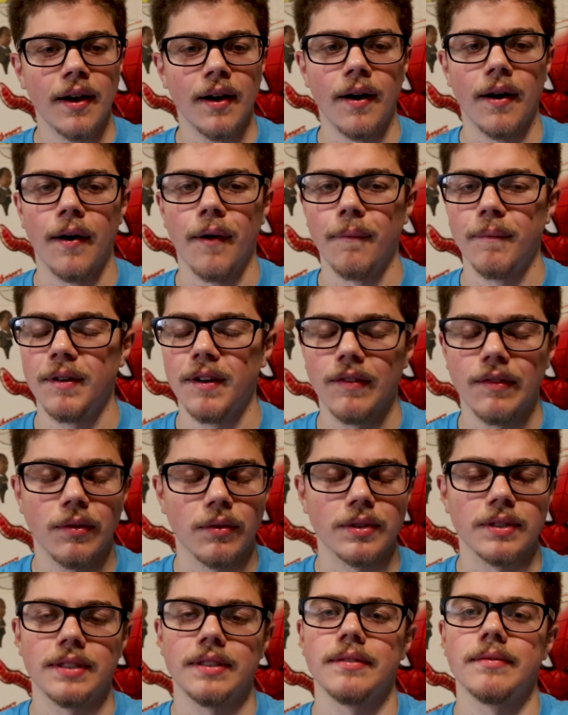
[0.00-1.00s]
Of
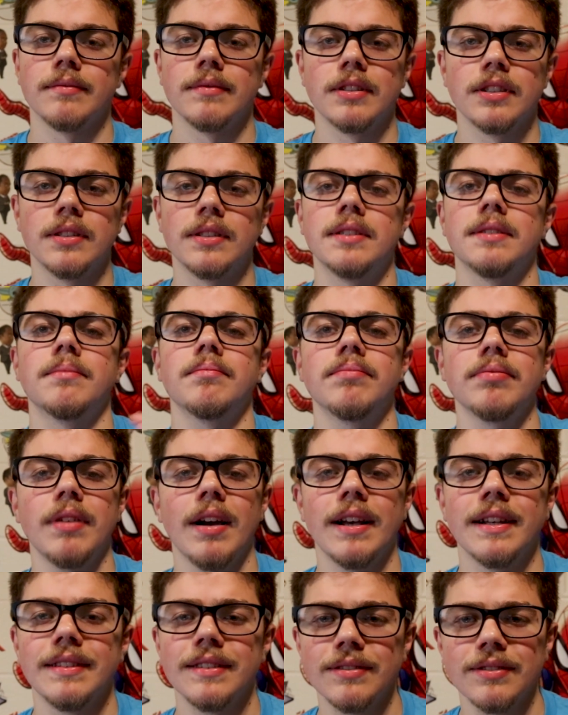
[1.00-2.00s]
course,
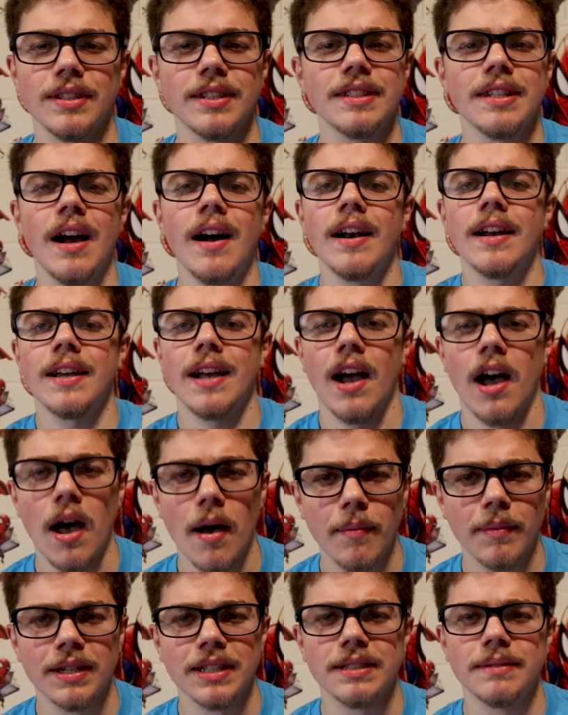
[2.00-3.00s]
right, there's a ton of
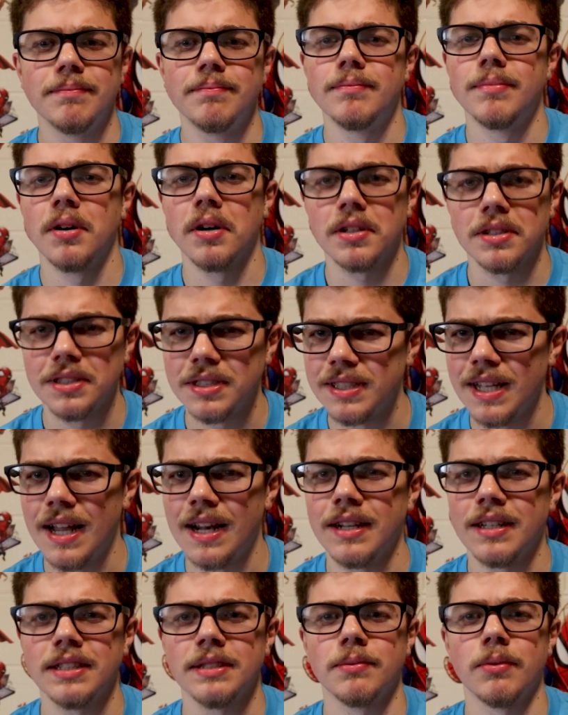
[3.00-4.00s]
comics, books
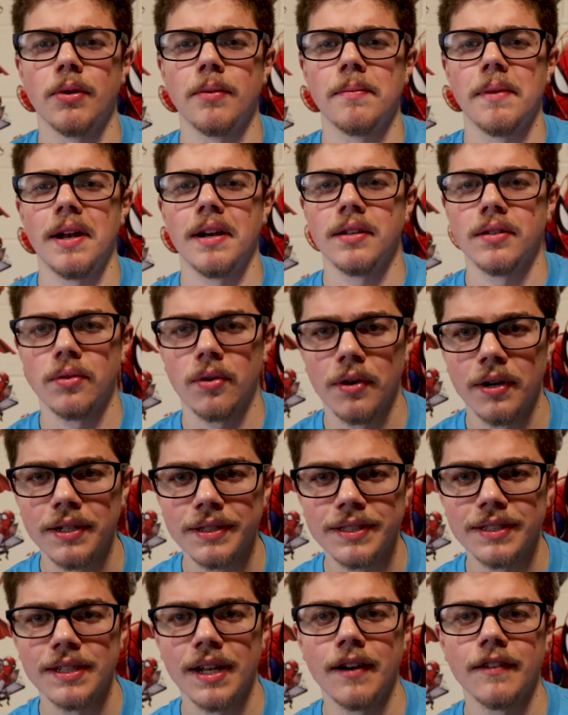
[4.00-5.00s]
that explore
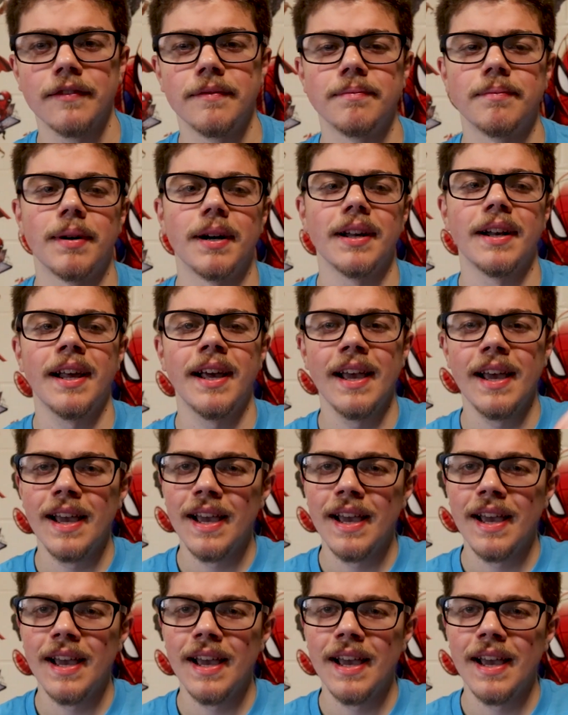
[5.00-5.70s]
Mandalorian stuff, but